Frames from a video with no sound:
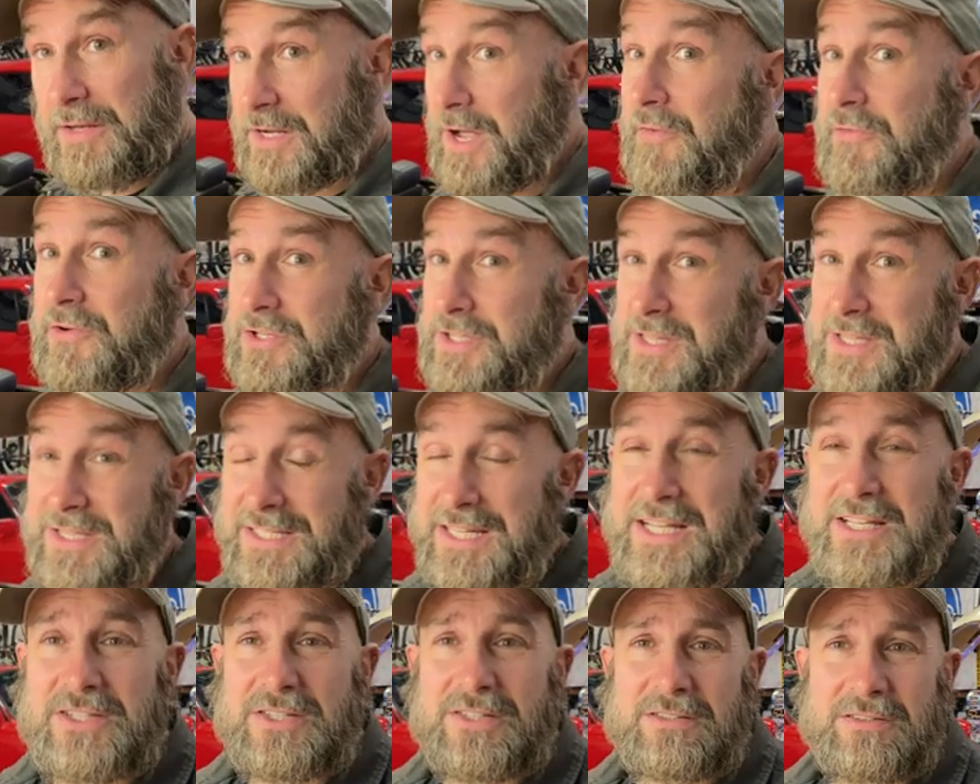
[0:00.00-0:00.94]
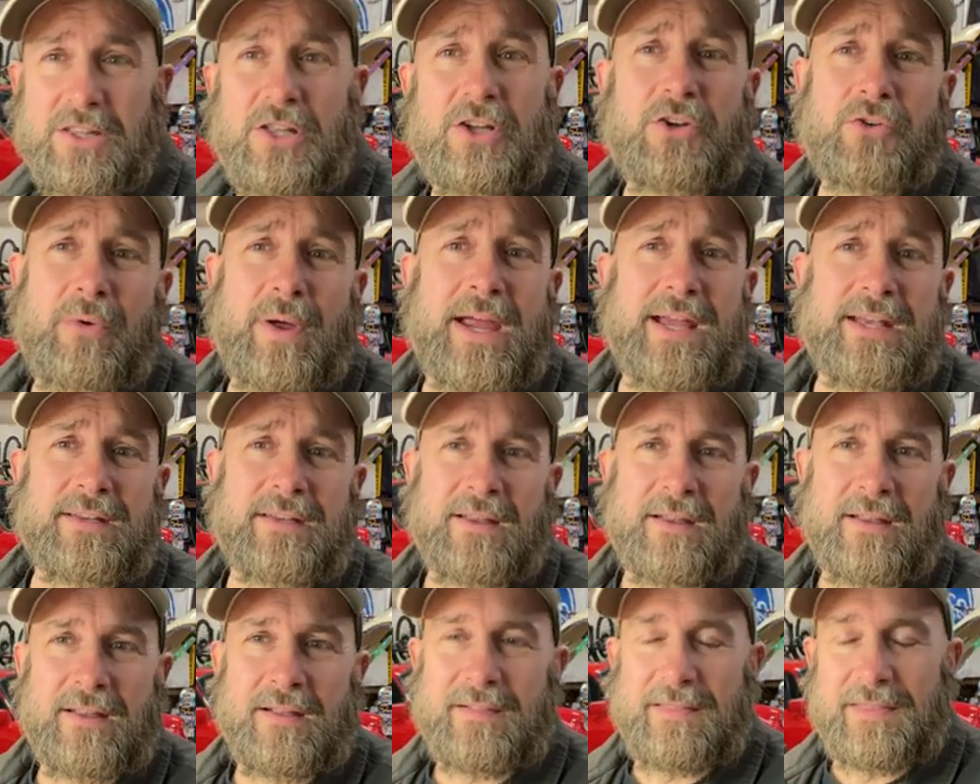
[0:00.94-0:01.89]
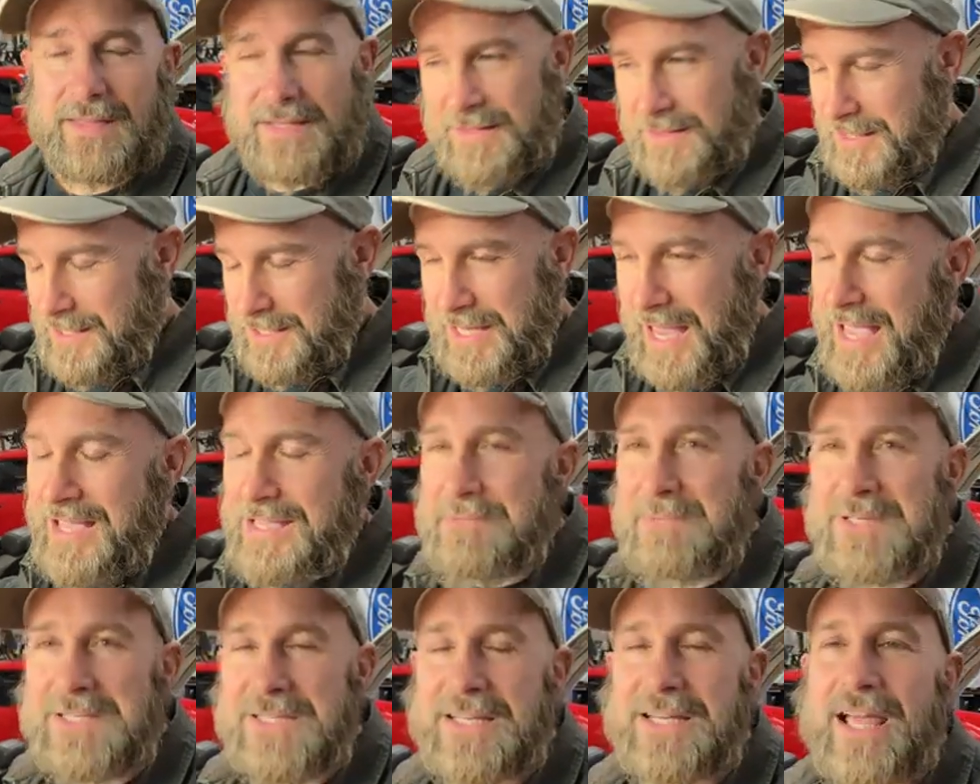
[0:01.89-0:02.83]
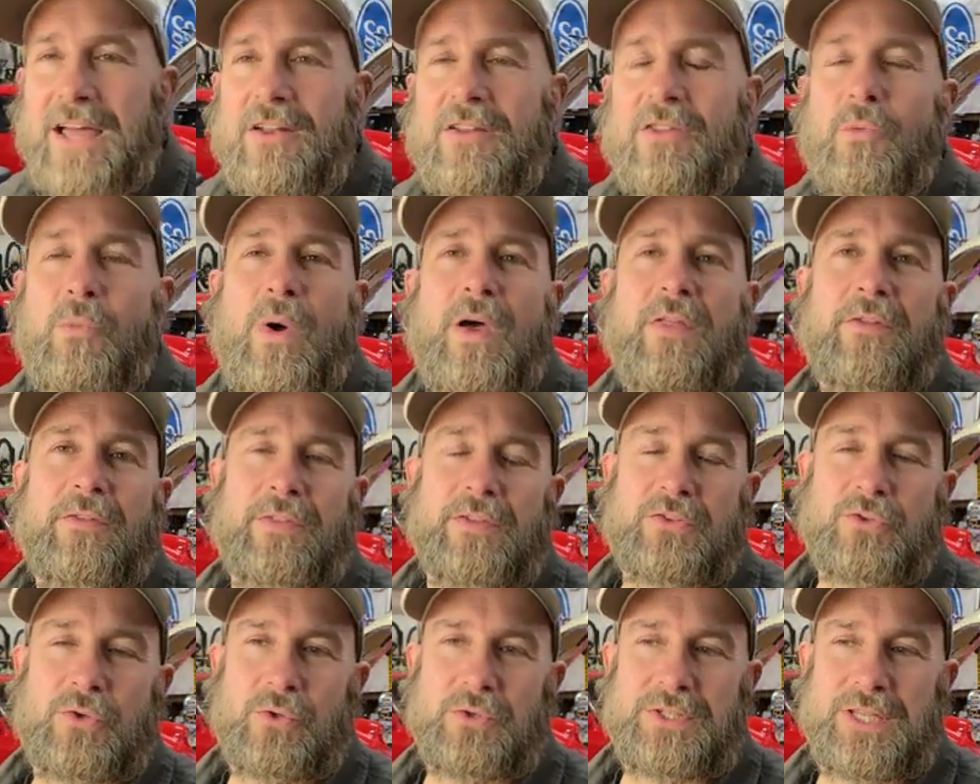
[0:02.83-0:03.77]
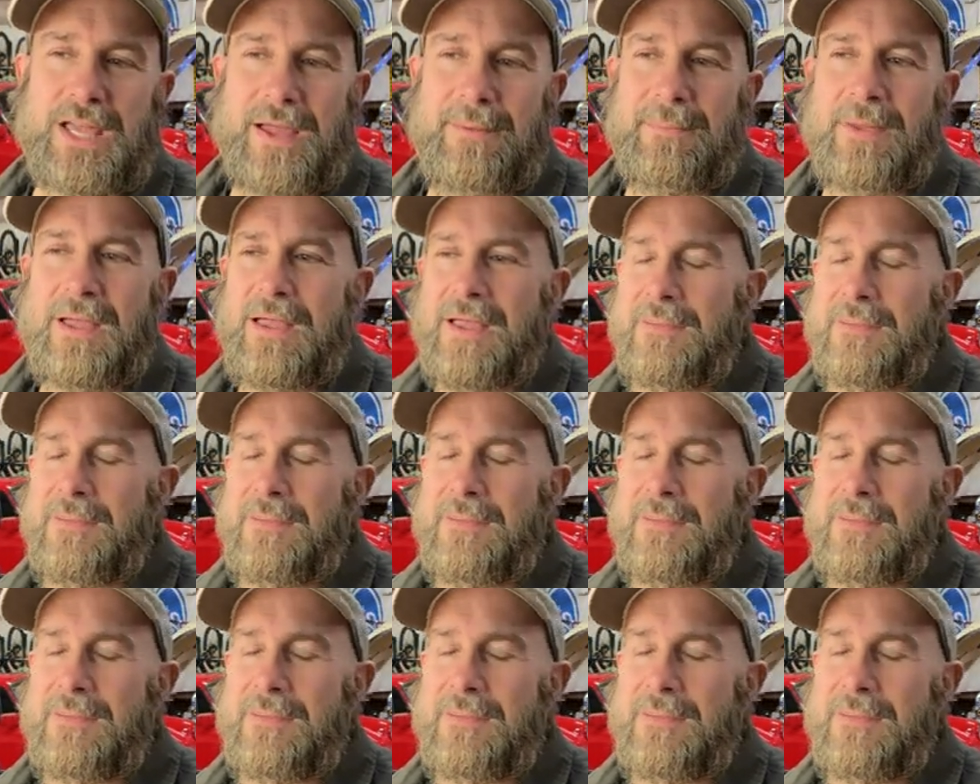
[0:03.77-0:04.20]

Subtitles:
covers on the seats look great. It hasn't been sitting out in the weather this whole time.